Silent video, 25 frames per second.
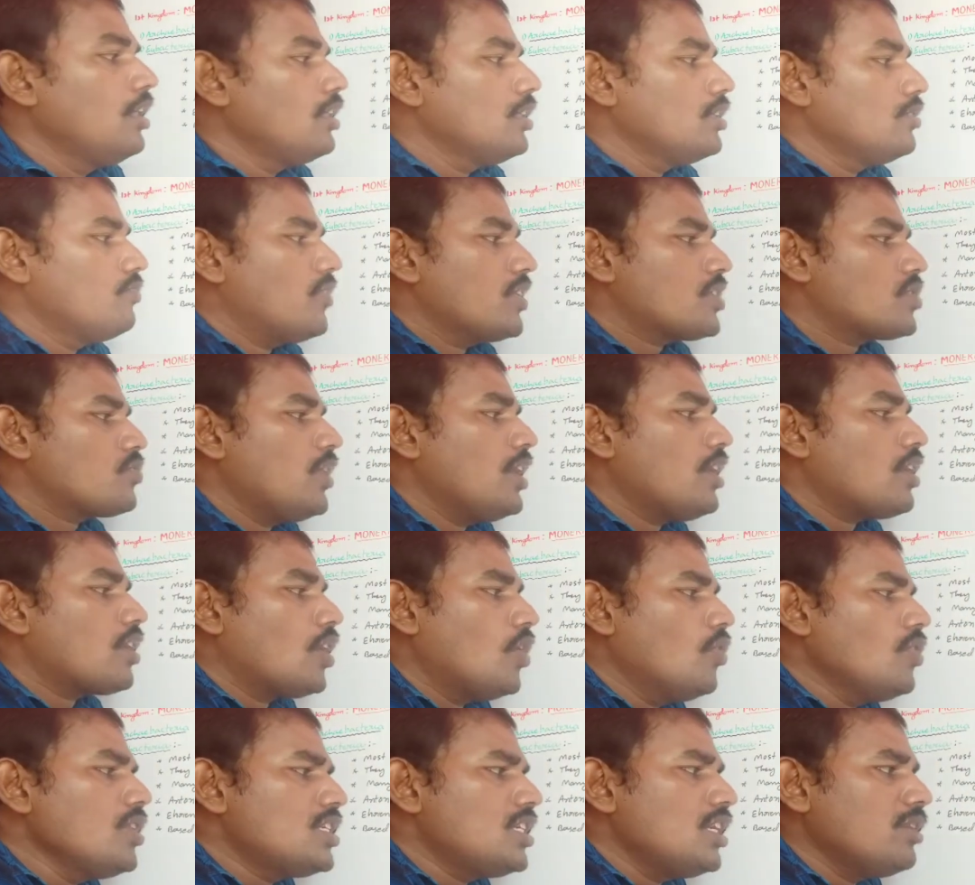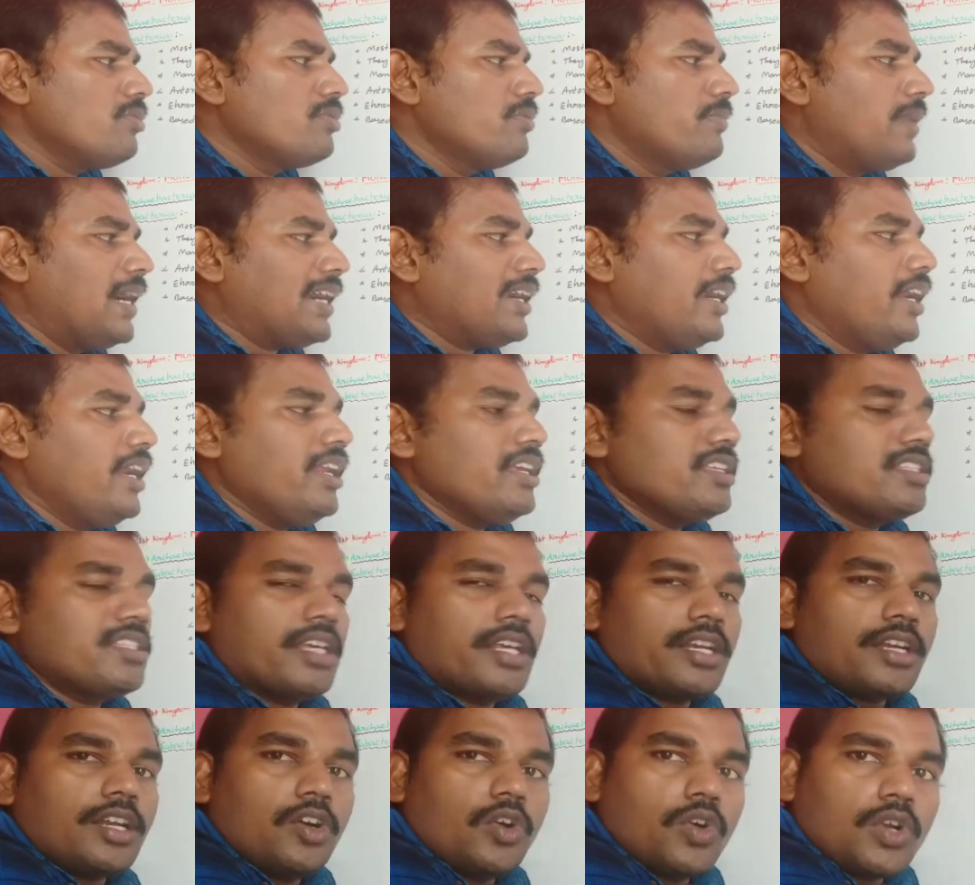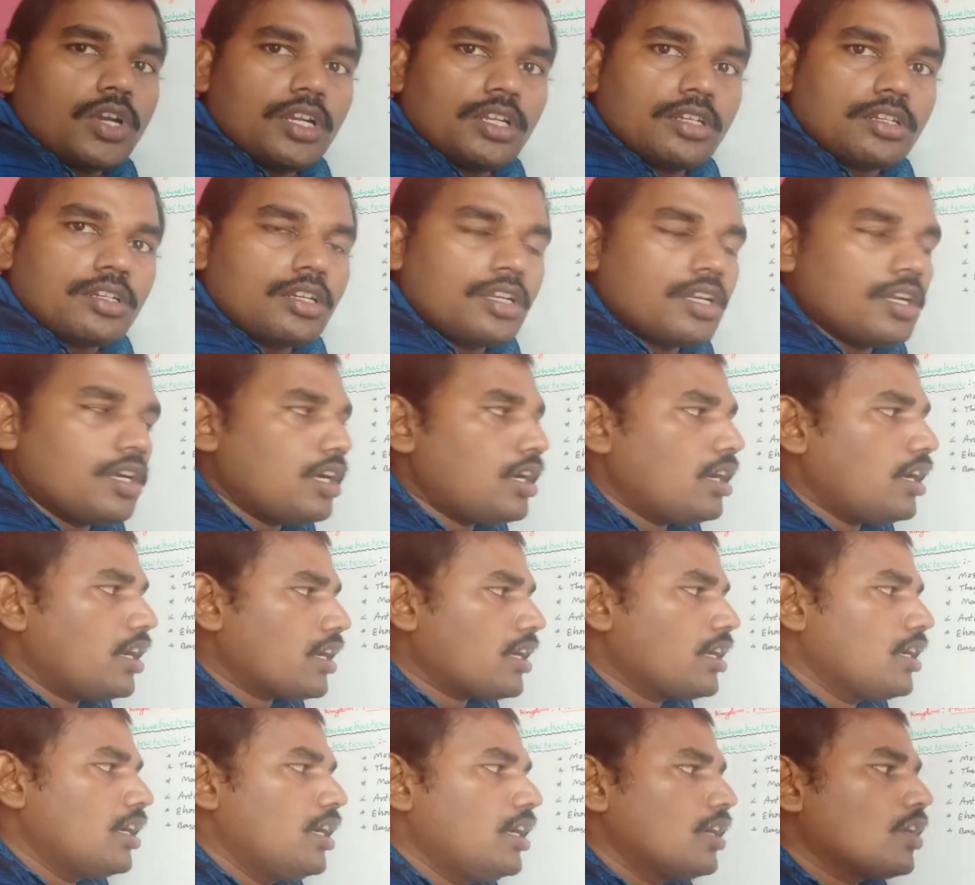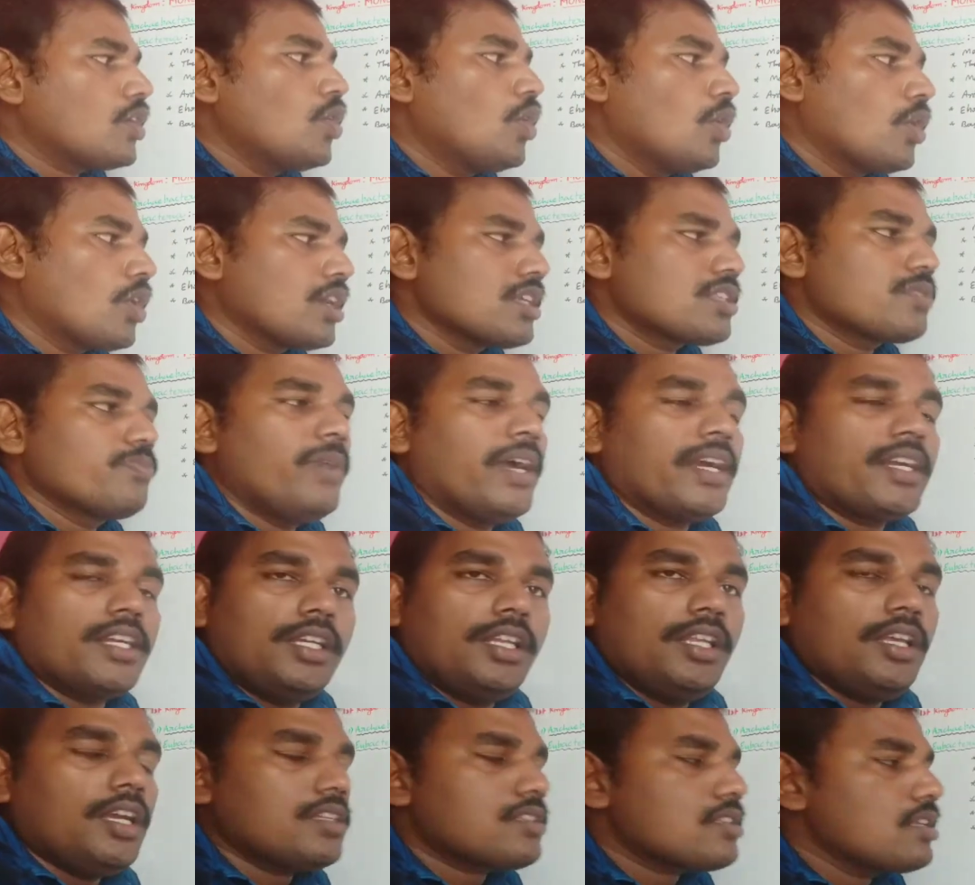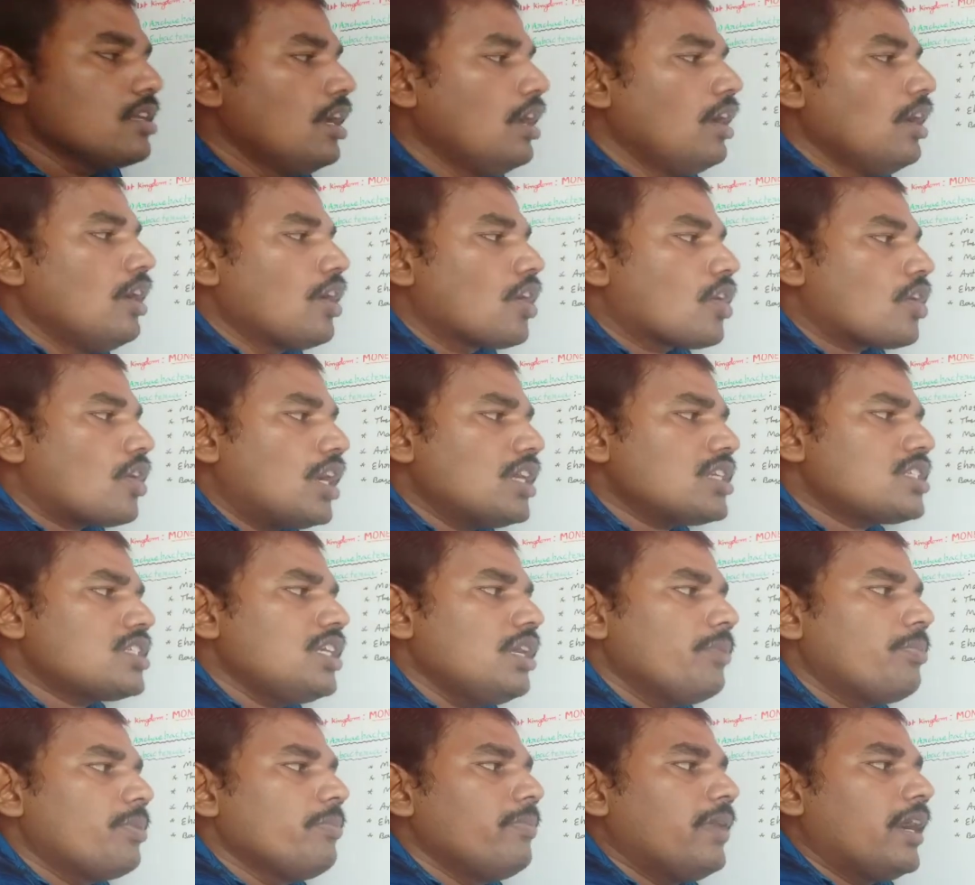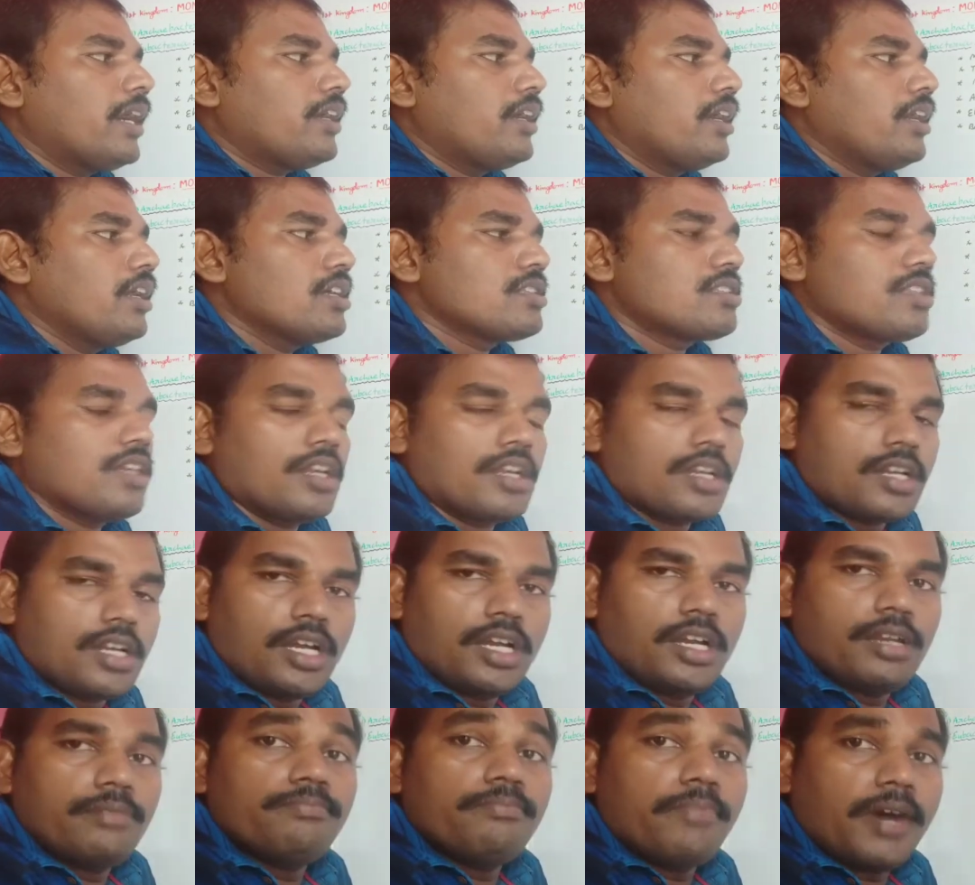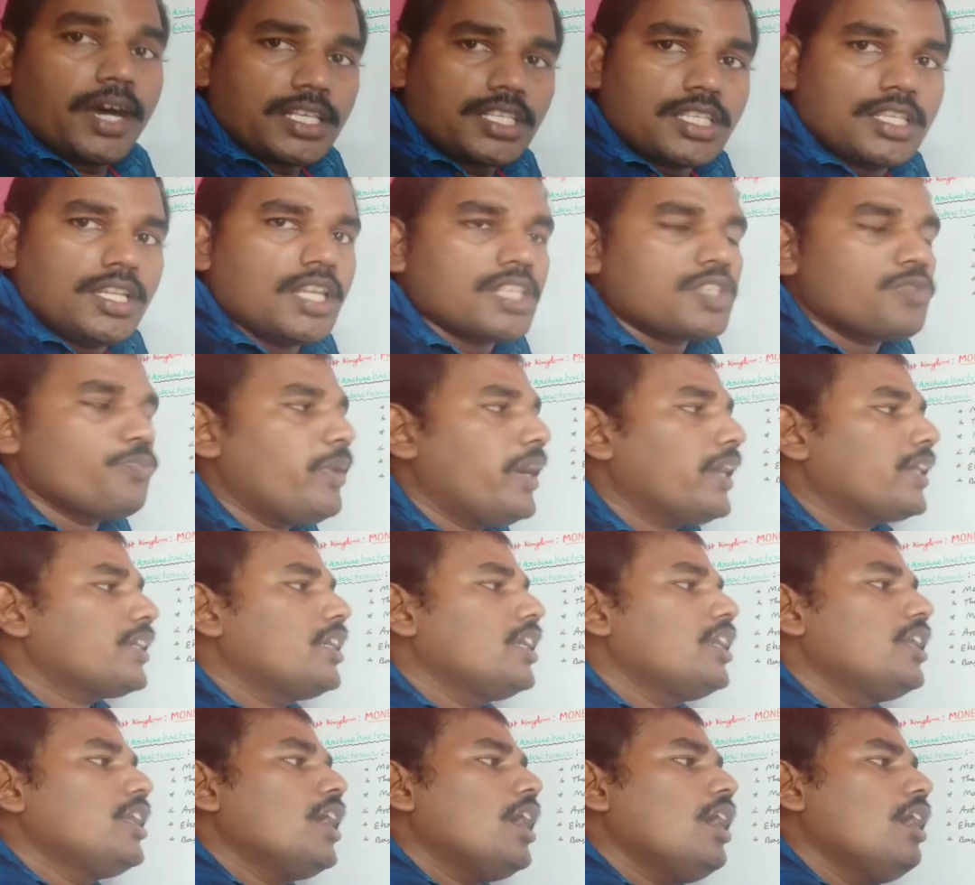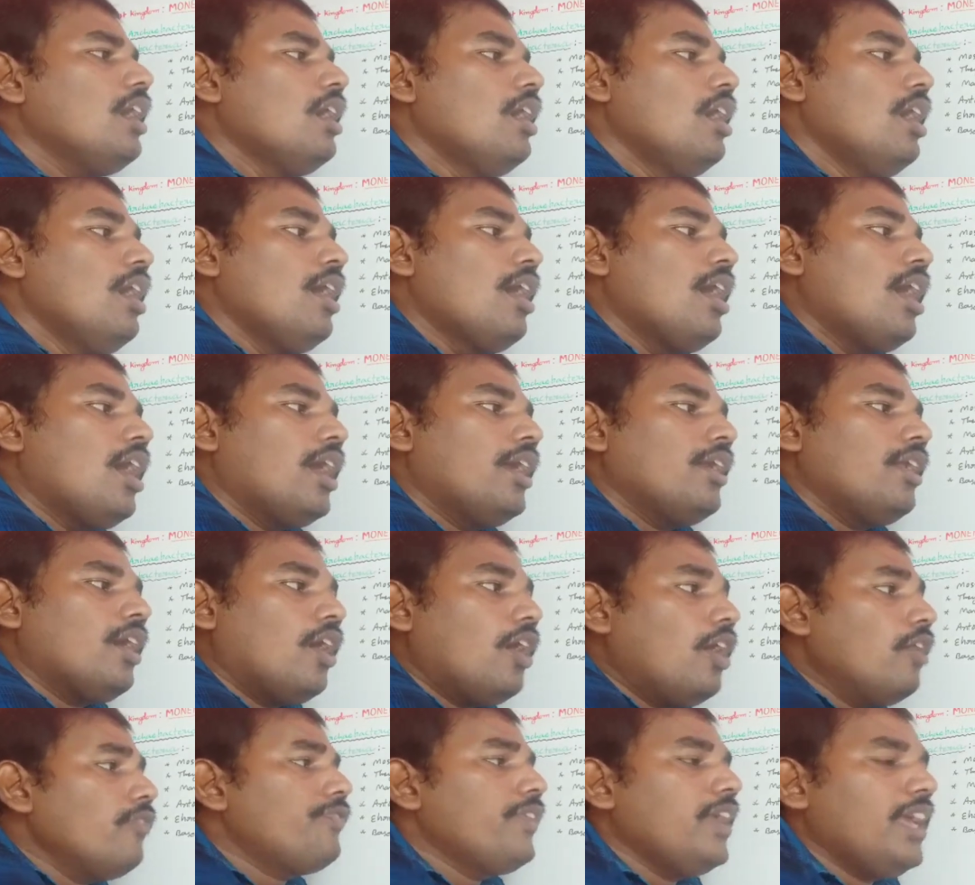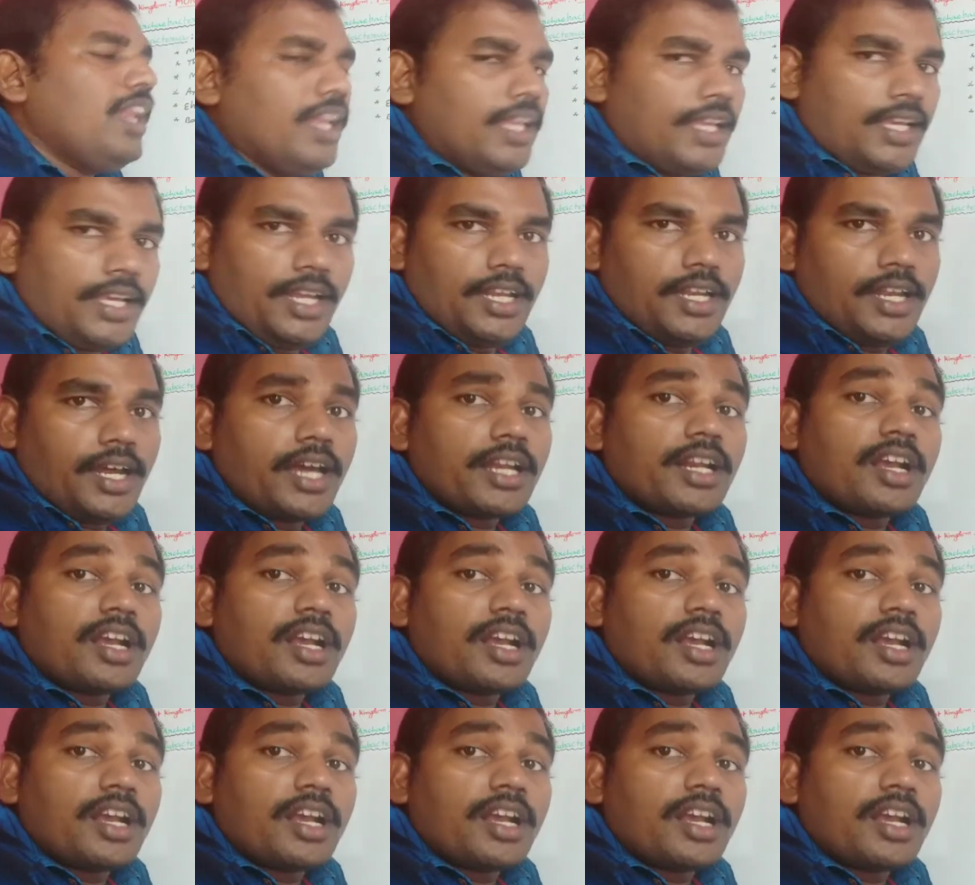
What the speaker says: First one, round-shaped bacteria are called coccus bacteria. Rod-shaped bacteria are called bacillus bacteria. And off-helical or